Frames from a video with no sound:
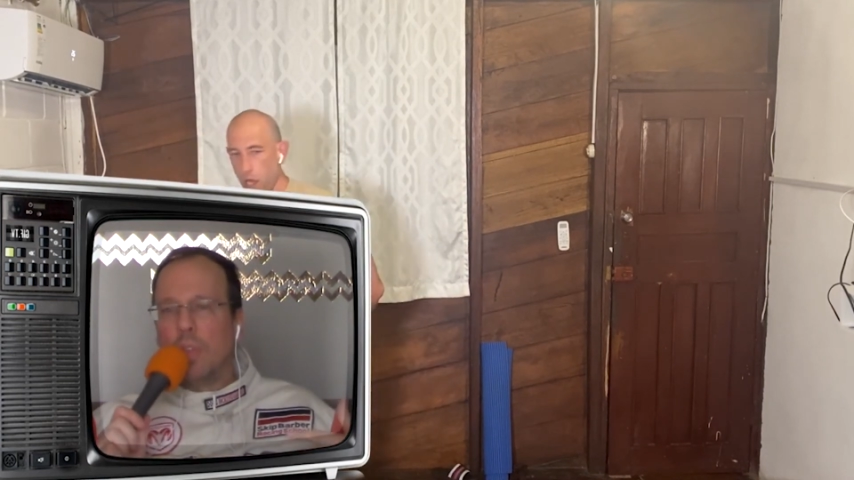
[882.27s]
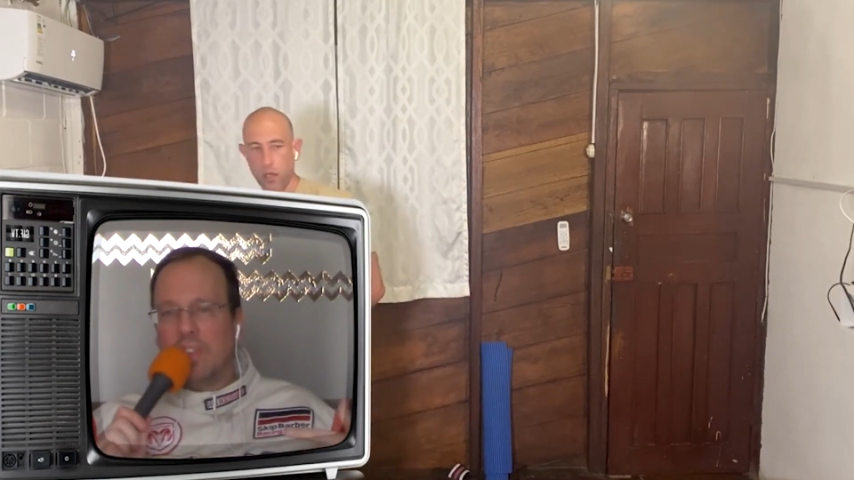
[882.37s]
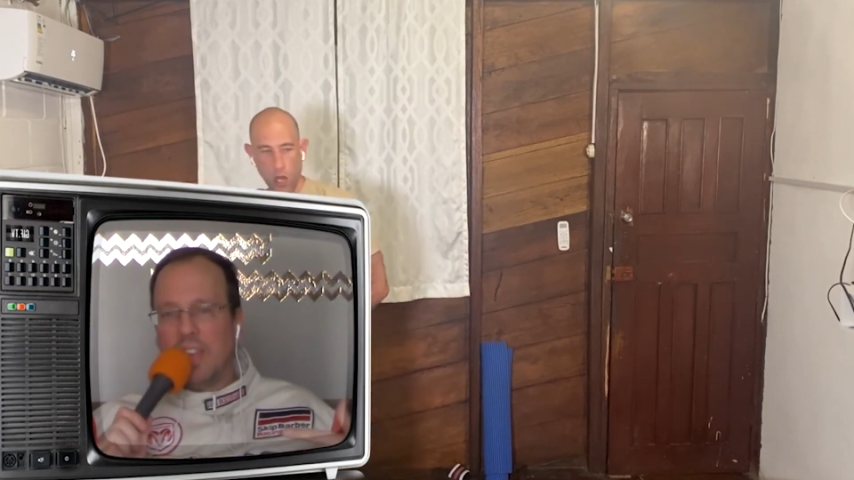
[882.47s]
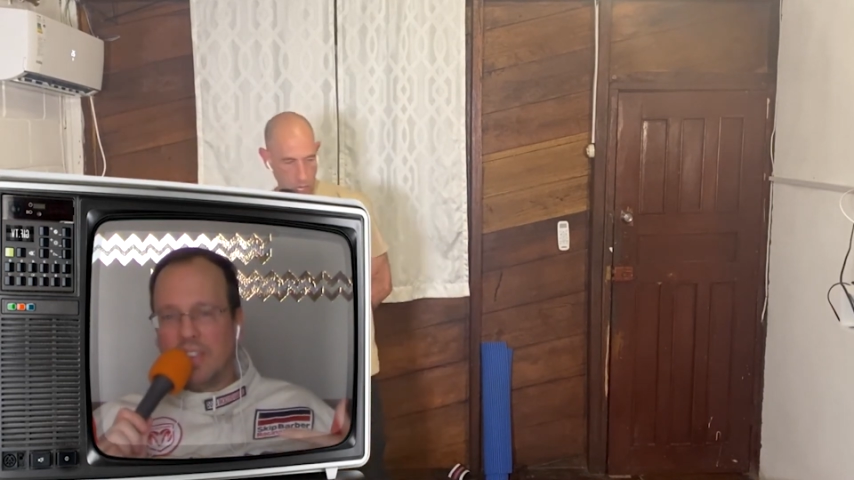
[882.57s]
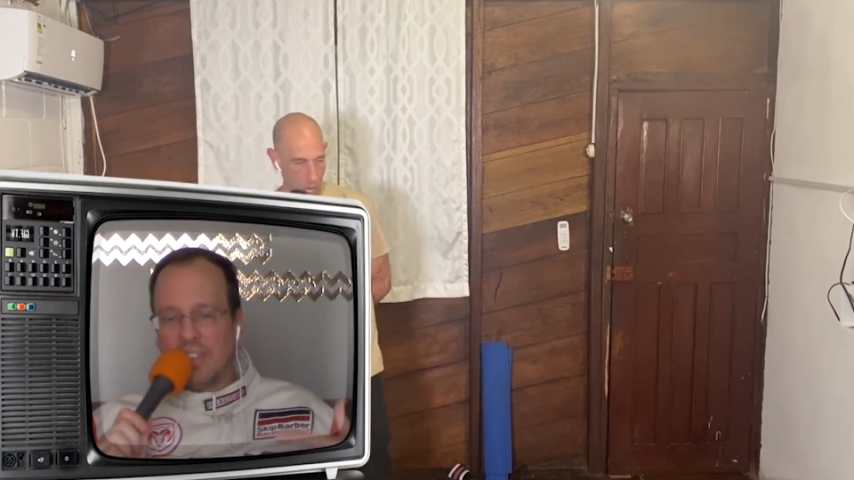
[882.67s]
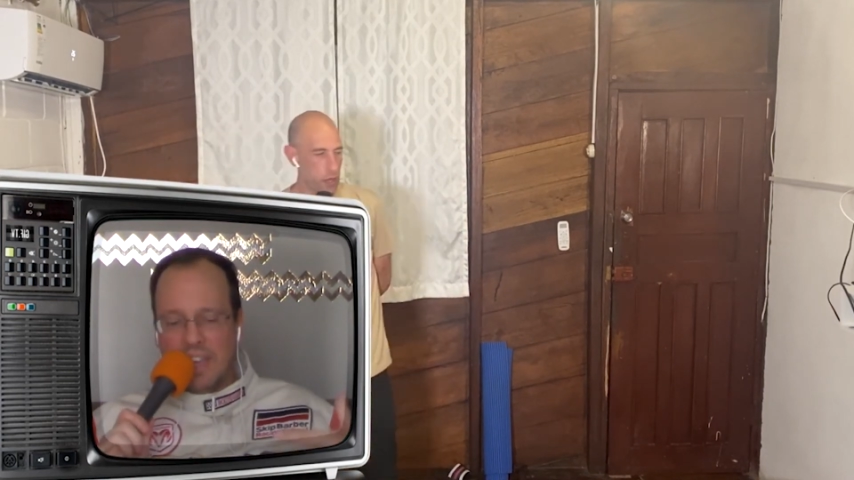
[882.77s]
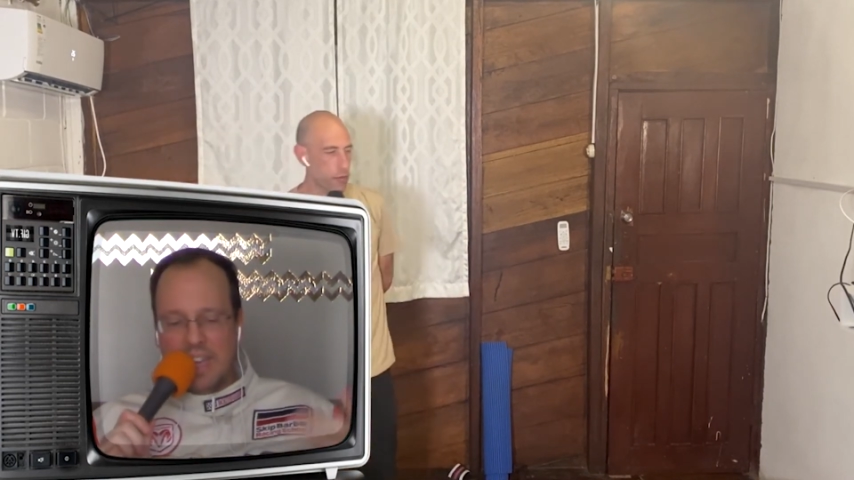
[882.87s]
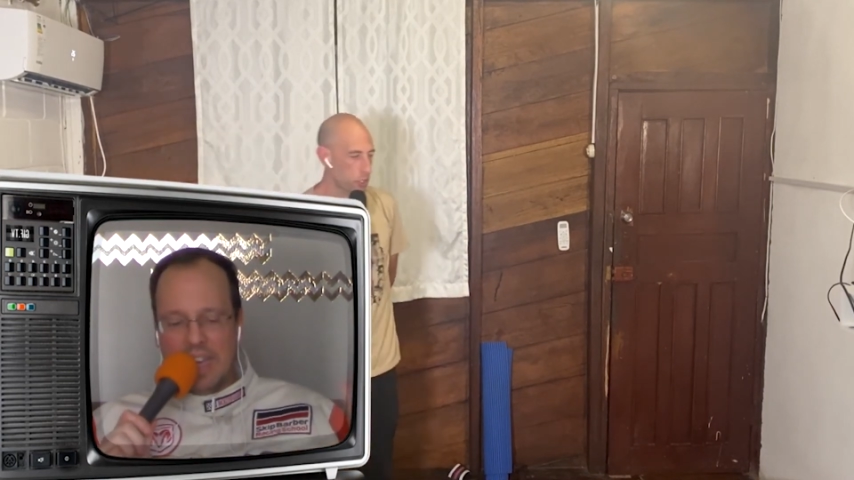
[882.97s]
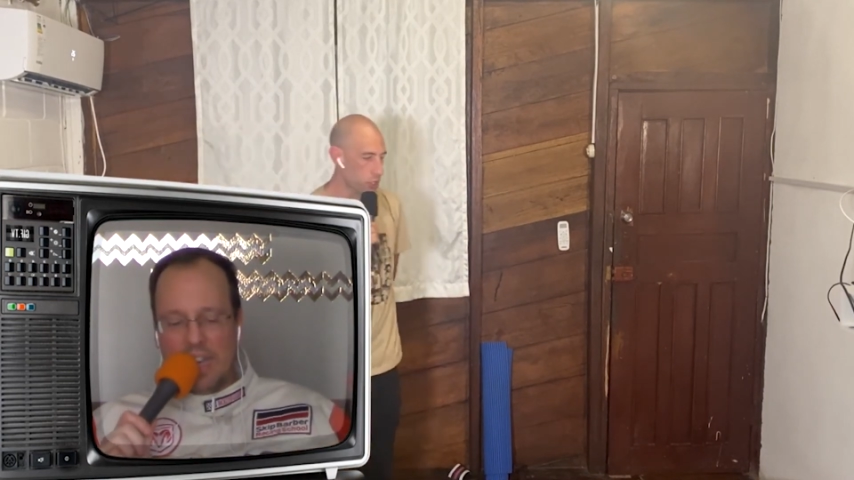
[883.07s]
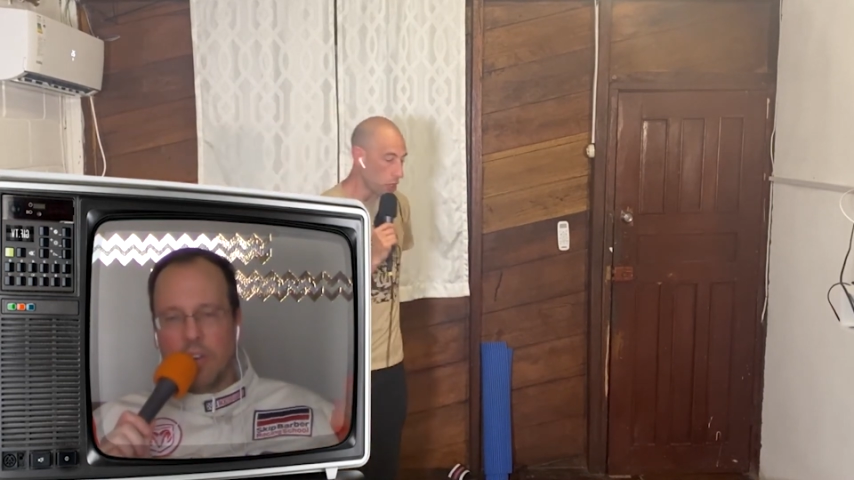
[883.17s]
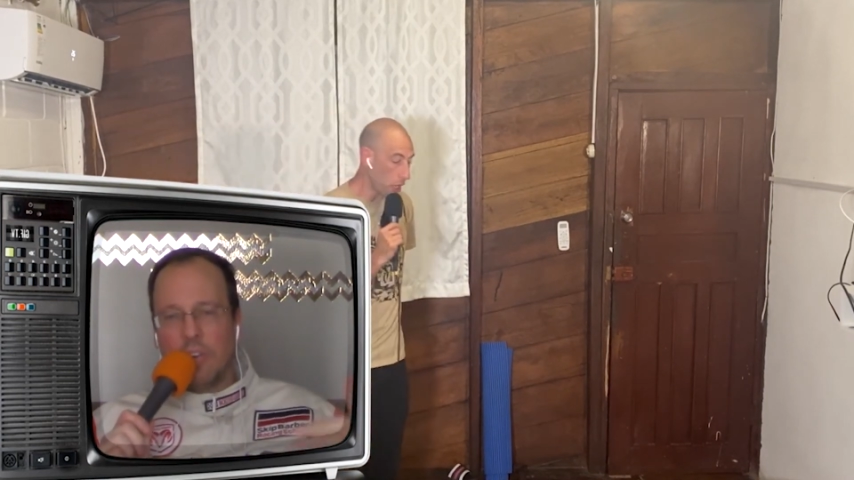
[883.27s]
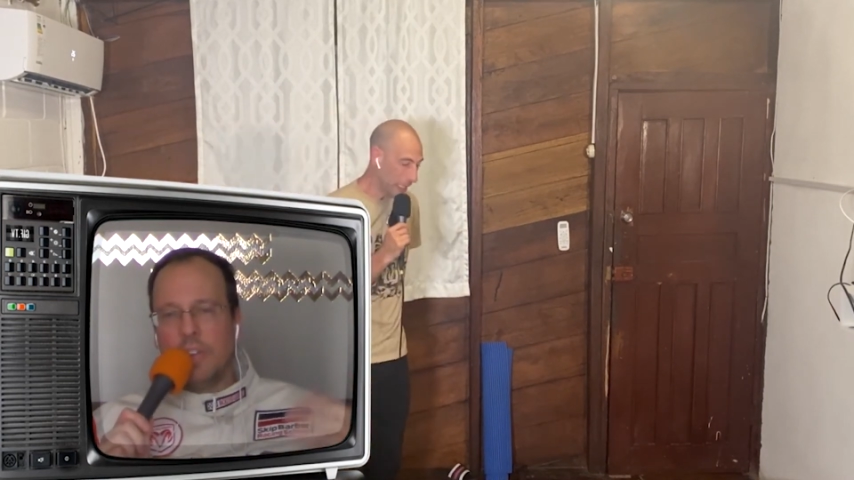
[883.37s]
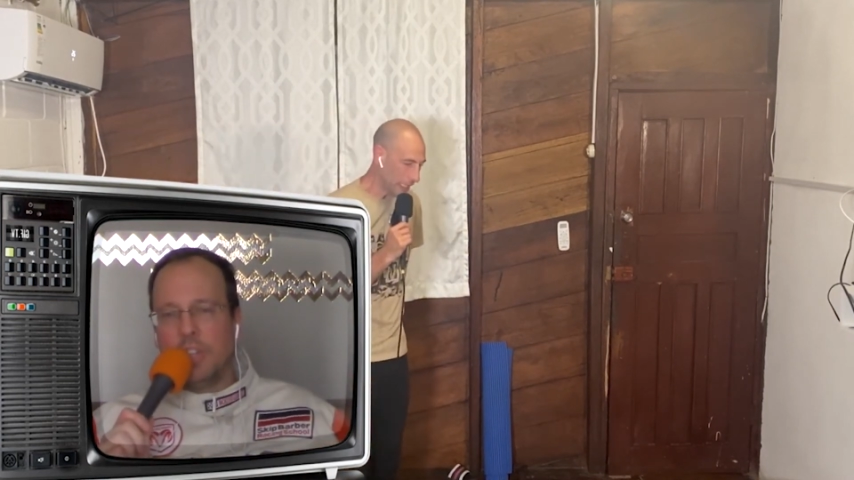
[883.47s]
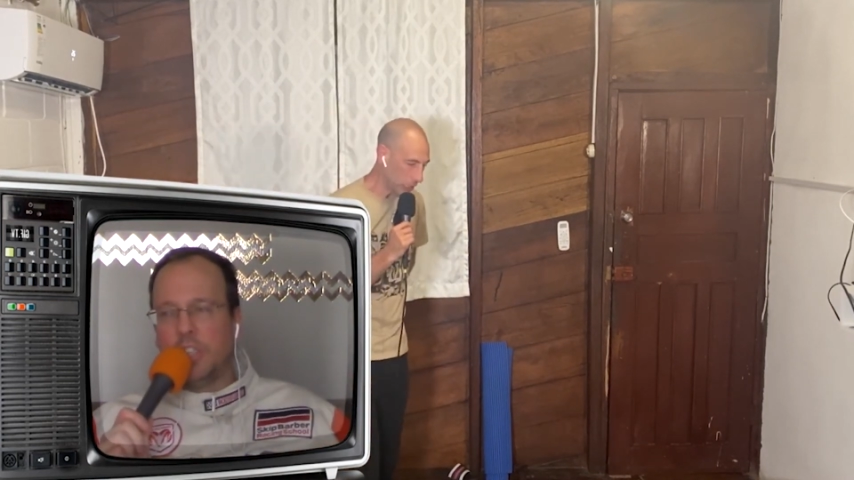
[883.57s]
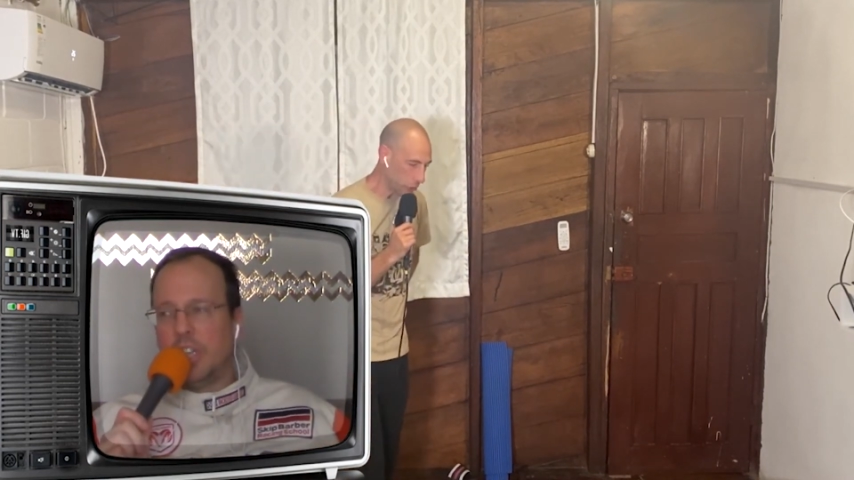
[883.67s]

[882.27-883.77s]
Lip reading: tits hitting her in the chin?